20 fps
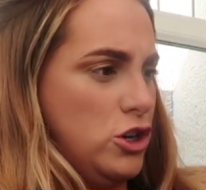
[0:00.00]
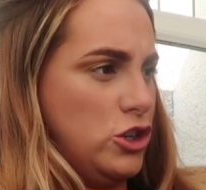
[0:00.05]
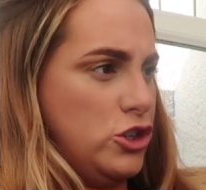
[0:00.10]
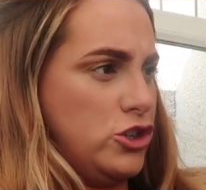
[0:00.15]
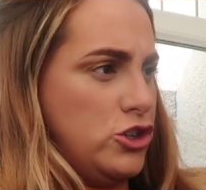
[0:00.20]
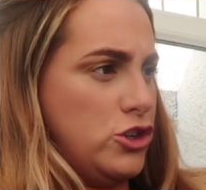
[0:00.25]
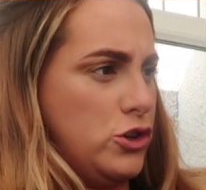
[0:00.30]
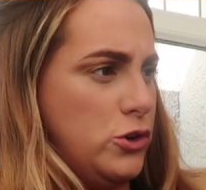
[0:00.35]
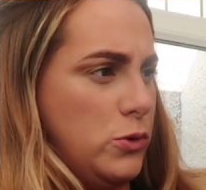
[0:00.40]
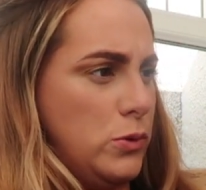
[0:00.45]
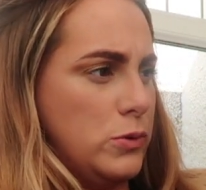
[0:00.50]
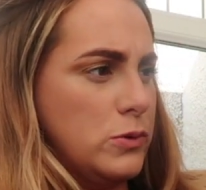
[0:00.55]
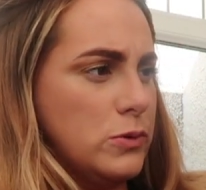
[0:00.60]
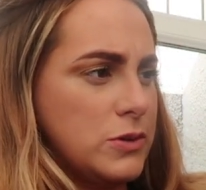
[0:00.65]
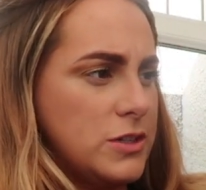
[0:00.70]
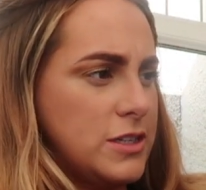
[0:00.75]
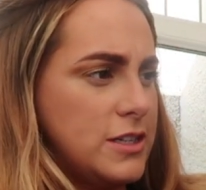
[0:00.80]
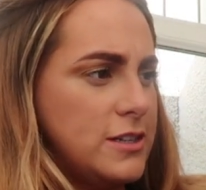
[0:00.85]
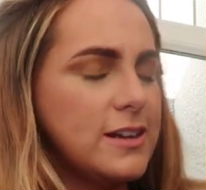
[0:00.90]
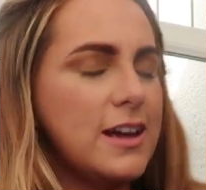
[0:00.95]

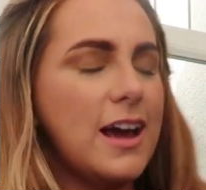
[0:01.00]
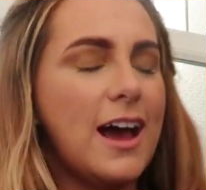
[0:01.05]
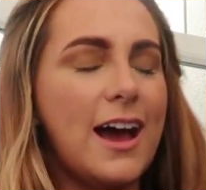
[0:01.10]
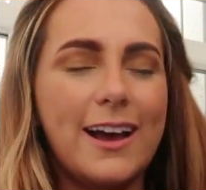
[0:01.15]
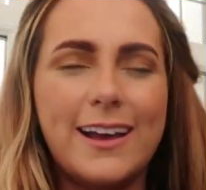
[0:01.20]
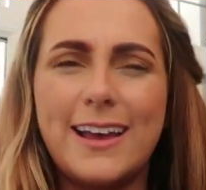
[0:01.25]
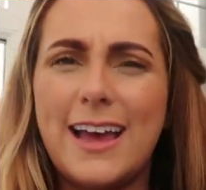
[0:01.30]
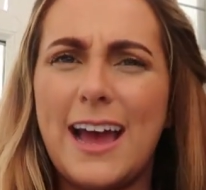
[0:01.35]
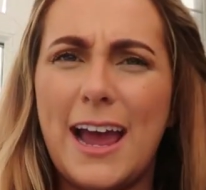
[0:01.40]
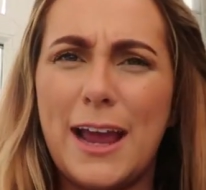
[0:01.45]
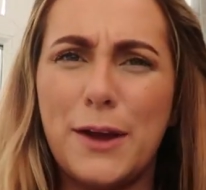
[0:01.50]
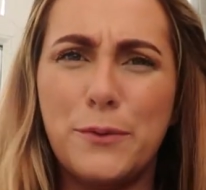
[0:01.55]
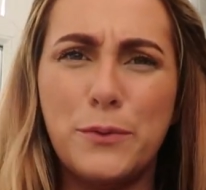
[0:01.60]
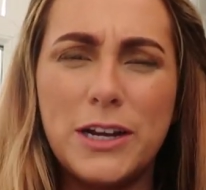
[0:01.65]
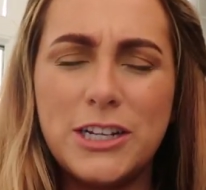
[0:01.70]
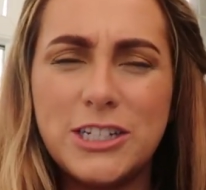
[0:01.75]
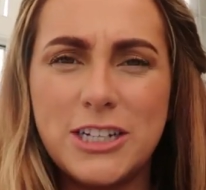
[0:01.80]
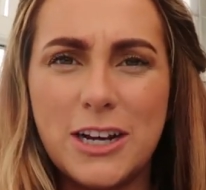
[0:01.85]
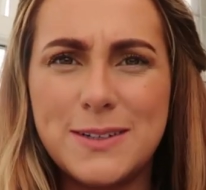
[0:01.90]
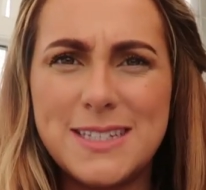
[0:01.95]
short. Okay,
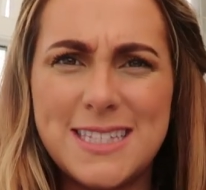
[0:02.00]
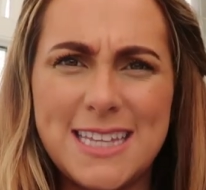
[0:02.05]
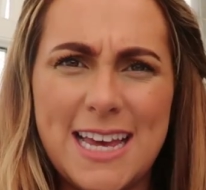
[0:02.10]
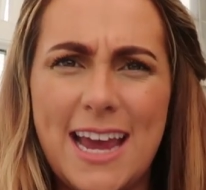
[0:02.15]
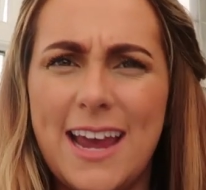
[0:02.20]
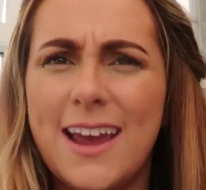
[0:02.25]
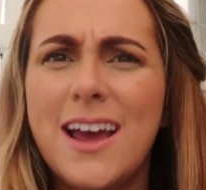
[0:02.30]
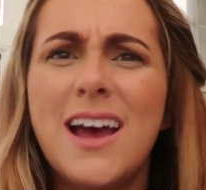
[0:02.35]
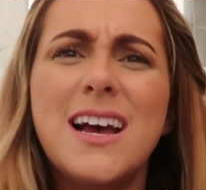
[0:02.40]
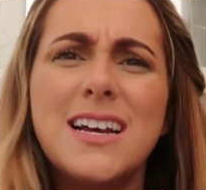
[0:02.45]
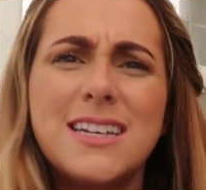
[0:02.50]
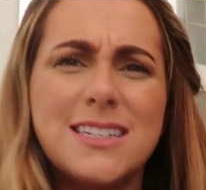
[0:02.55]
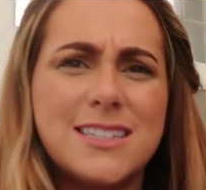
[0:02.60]
we shall see.